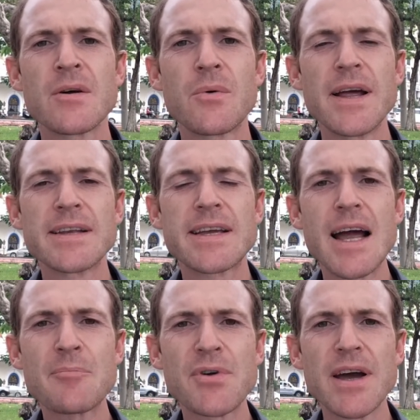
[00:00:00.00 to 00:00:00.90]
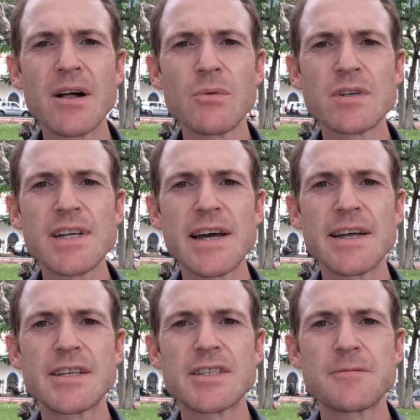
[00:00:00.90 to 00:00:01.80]
when Gabrielle was
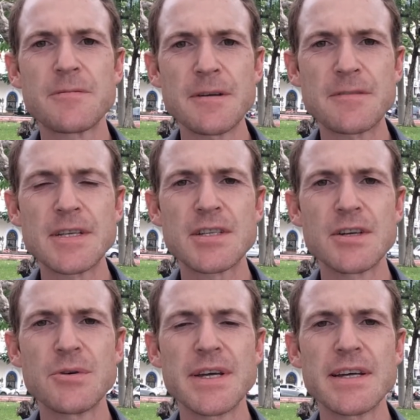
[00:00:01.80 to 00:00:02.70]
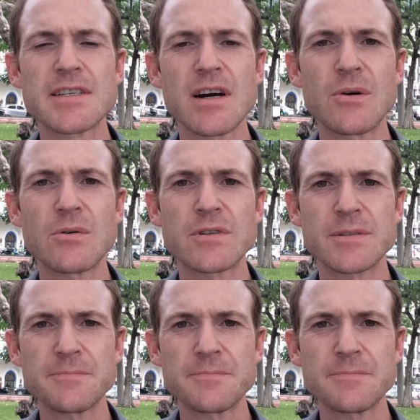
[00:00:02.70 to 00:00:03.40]
aged 52 years old.